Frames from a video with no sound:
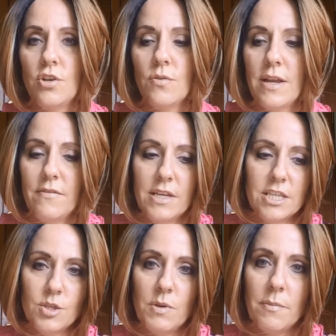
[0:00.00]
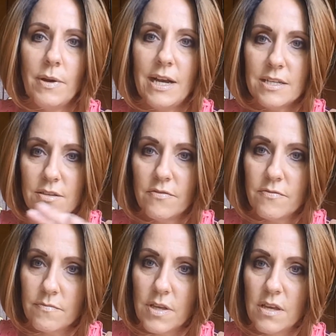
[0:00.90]
you don't have like this big box of
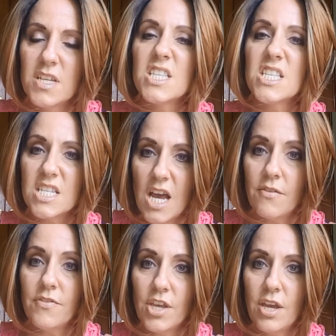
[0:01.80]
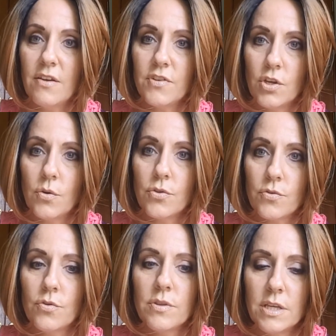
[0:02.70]
stuff that you have to go
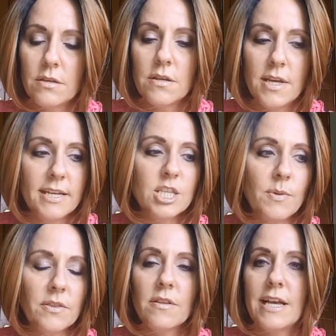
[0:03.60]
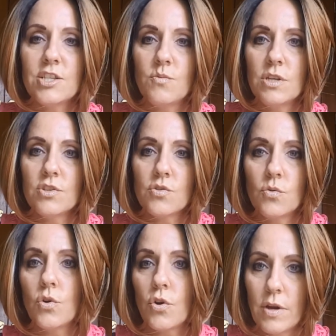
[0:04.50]
through and then spend the last week of
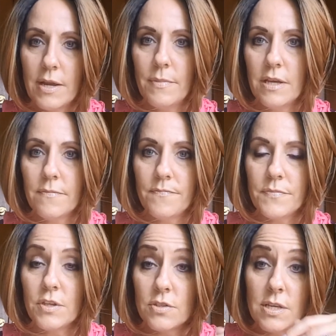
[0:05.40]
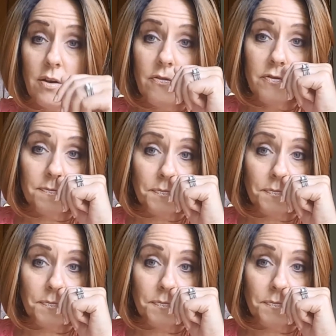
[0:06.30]
school cramming yourself